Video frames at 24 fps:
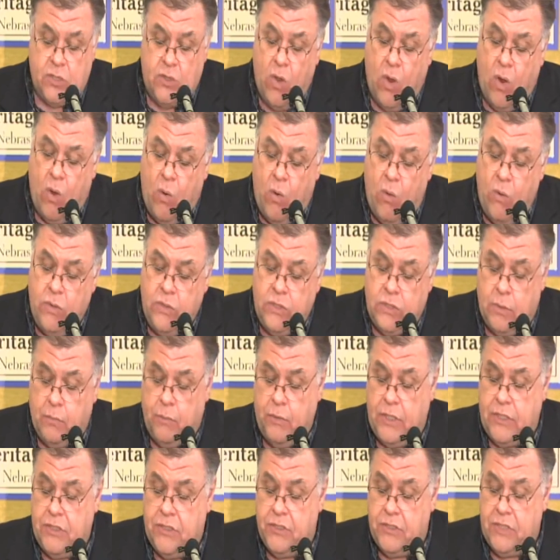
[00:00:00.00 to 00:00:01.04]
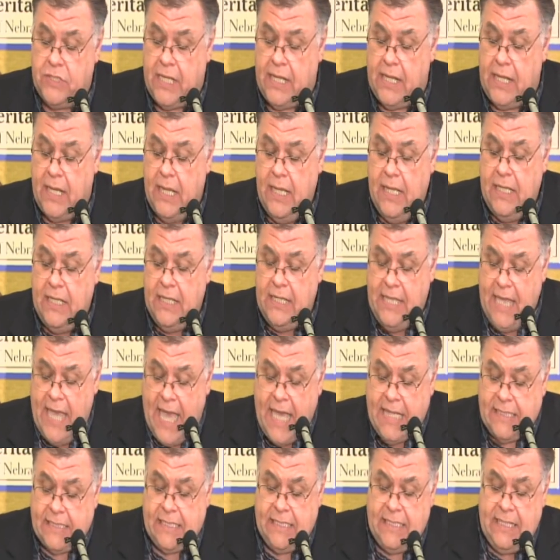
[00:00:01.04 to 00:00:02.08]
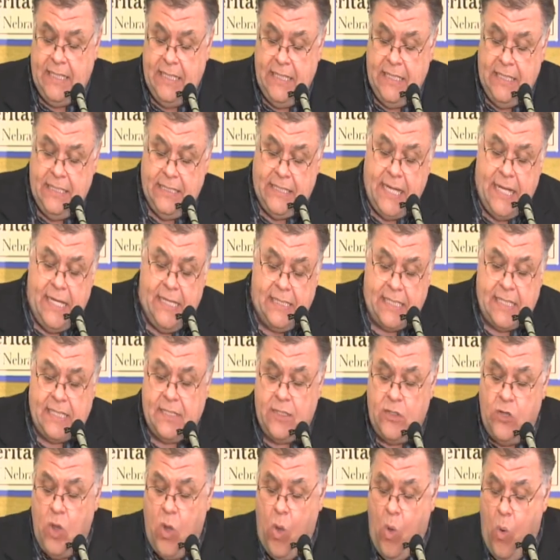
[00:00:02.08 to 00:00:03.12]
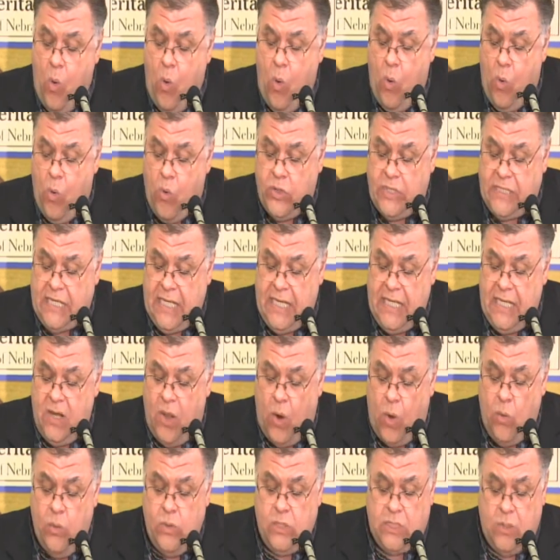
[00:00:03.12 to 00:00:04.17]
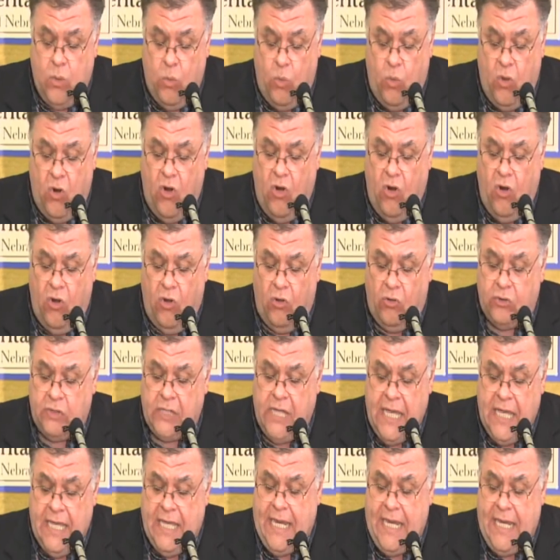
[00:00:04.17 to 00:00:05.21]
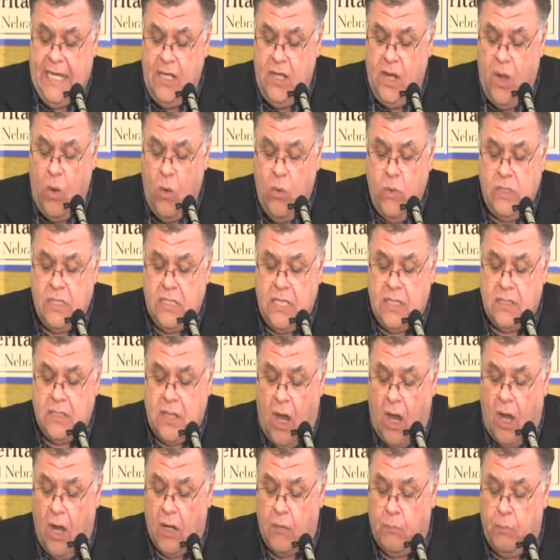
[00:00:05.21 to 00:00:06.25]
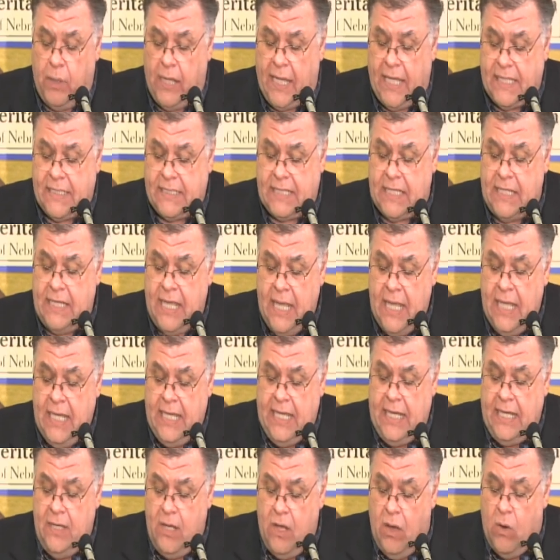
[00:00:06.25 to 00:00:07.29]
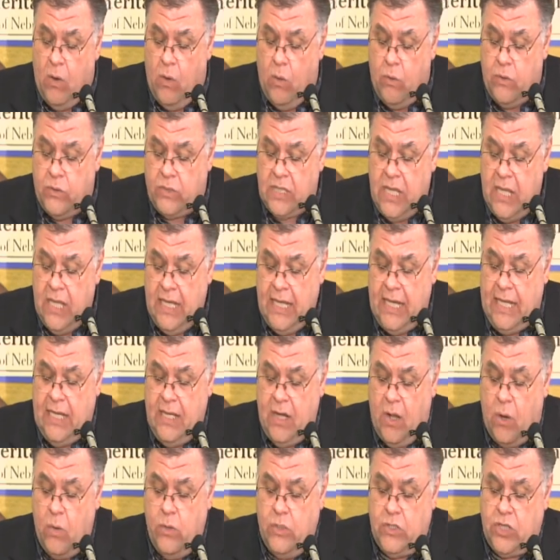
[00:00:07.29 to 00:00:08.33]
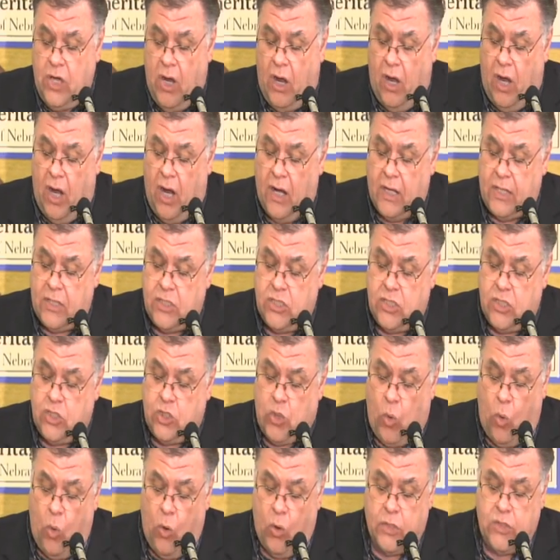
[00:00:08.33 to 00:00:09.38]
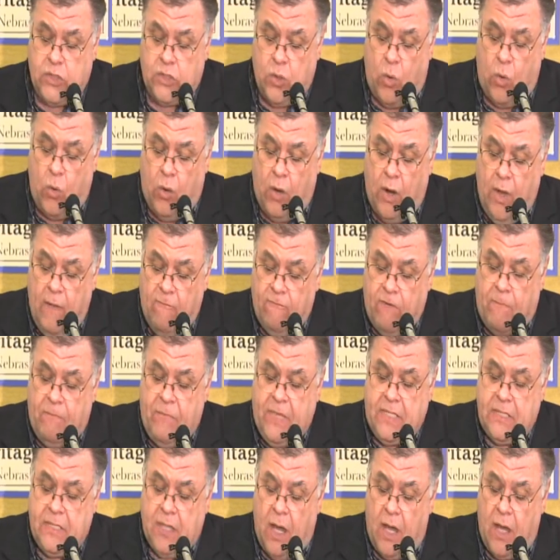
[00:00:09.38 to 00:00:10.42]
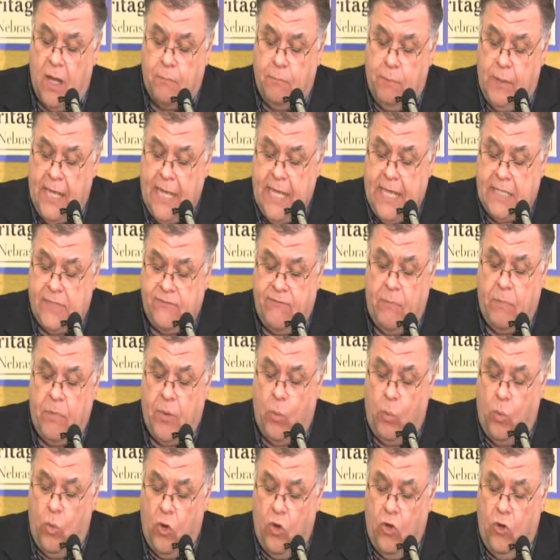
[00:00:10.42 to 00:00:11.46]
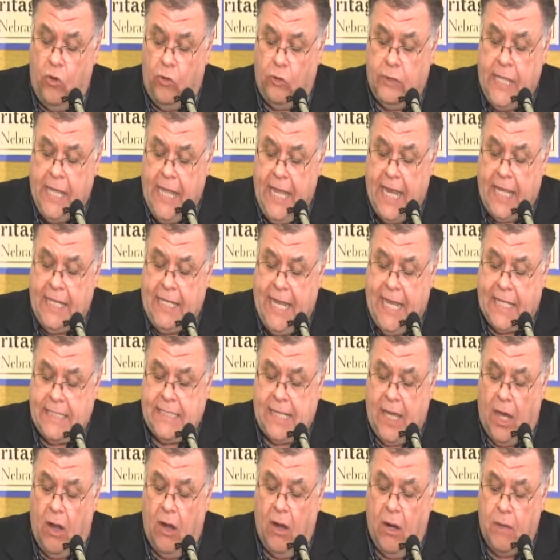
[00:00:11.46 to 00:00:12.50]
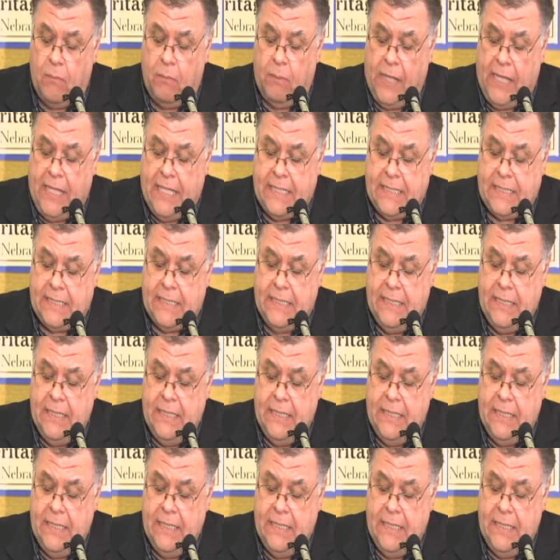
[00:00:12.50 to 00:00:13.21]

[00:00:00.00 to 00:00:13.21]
knows, the preacher said. Yes, Jesus knows. He knows the world. He knows this hard place. And he knows your heart is sore from this hard place, from the world. And that's a hard place.